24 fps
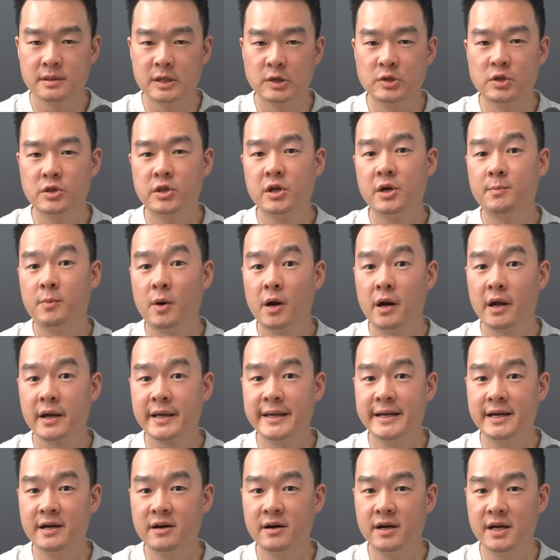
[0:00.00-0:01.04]
And the third
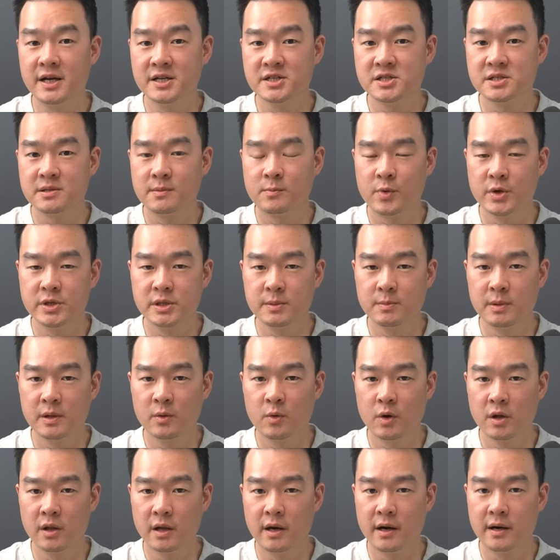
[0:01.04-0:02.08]
product here is printable
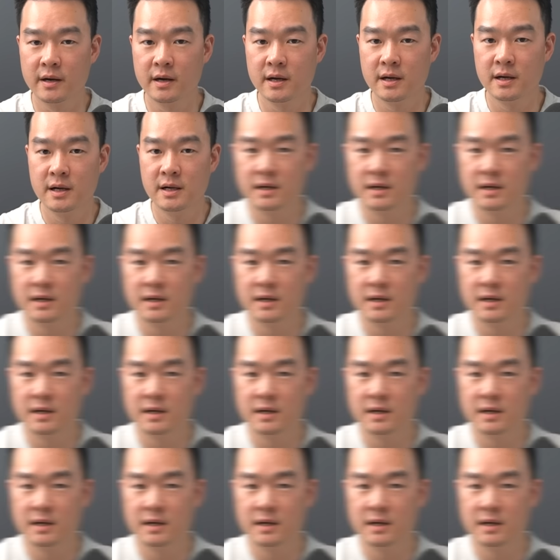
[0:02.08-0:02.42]
wall art.